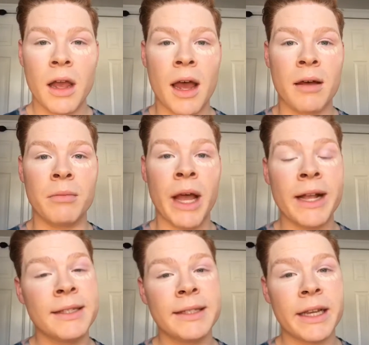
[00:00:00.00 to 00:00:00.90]

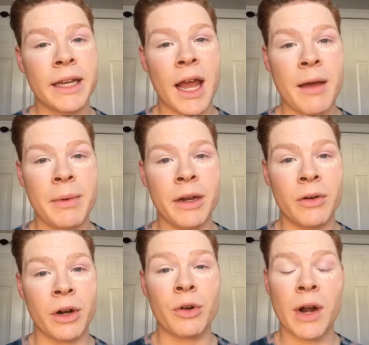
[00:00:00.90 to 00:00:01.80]
lines that can happen
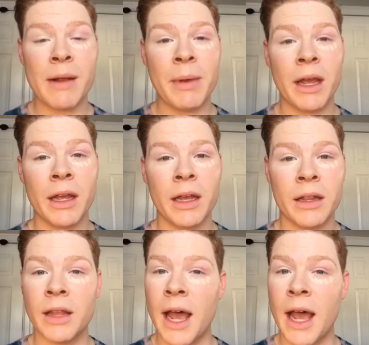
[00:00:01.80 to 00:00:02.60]
or creping in the